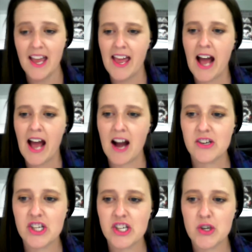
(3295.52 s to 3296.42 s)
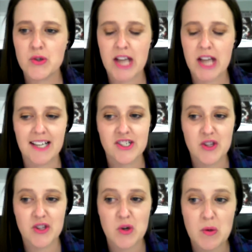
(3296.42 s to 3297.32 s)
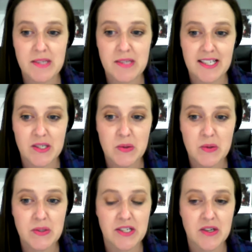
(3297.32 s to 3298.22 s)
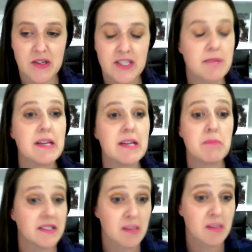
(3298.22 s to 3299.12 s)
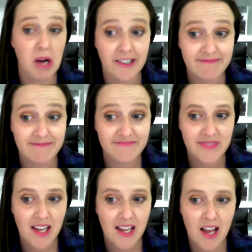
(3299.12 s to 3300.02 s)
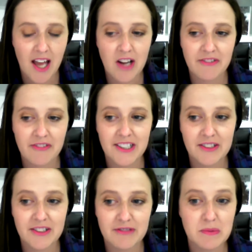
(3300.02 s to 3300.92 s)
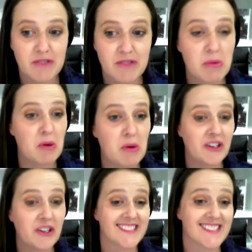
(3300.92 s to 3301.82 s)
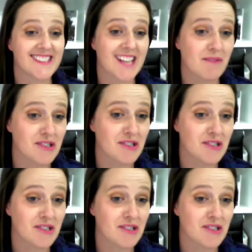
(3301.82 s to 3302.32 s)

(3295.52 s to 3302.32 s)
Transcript: How do you challenge the norms that schools are so deeply built upon, and often in the forms of memorials and sculptural